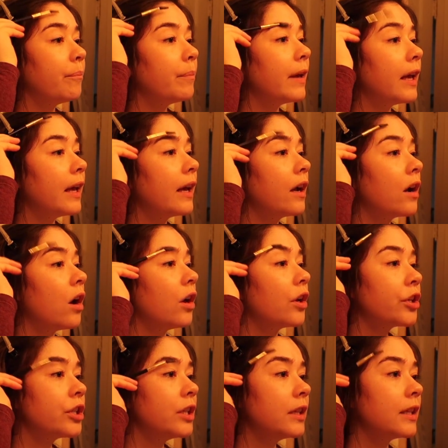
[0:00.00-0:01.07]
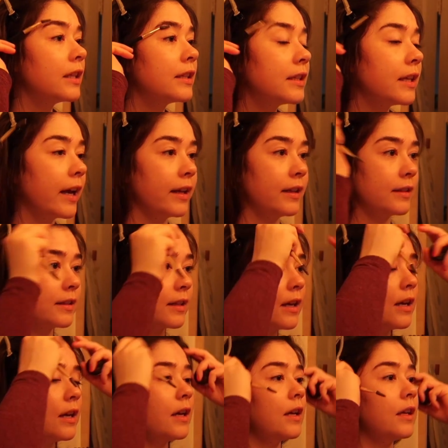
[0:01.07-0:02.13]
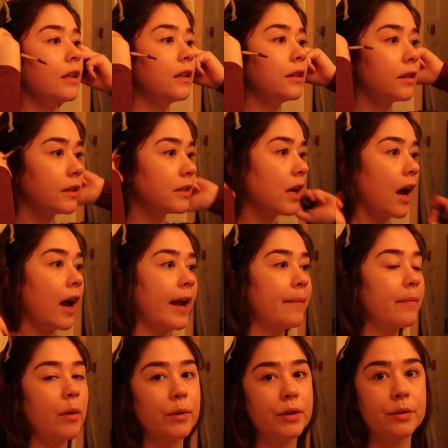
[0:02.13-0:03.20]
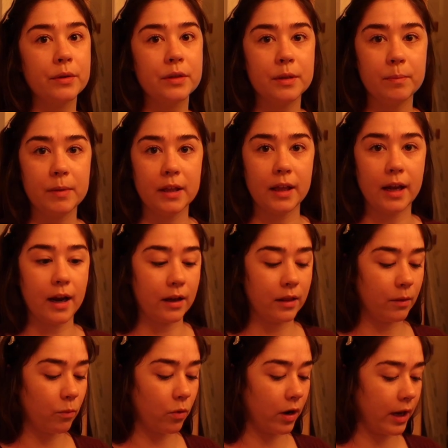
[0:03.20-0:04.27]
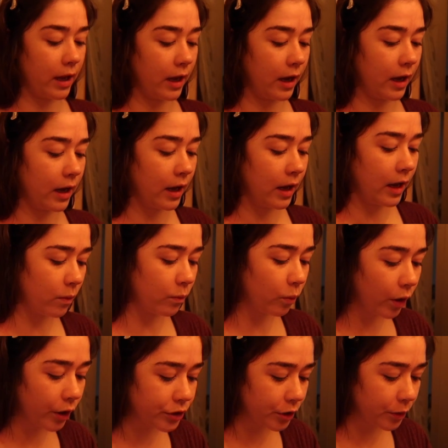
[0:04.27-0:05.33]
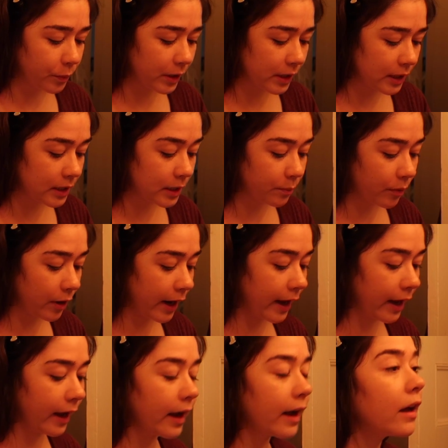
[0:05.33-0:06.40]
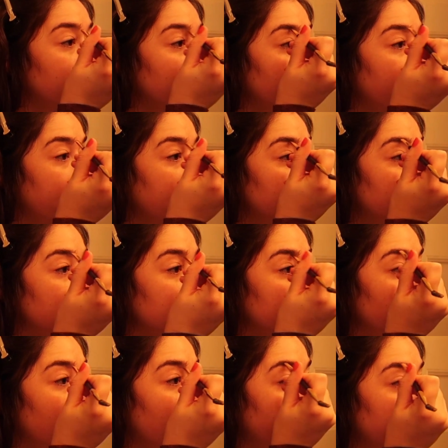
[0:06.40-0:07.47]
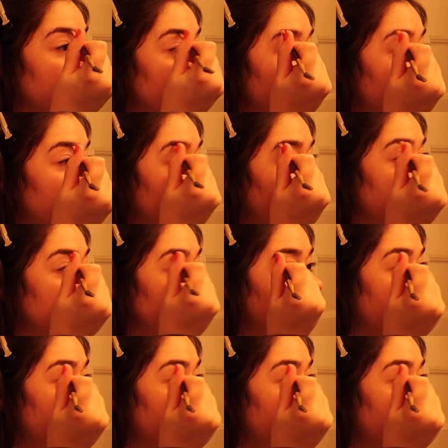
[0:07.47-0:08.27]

a big call sheet that says the time that we're supposed to be there in the morning, what wardrobe we need to bring, the locations we're going to for that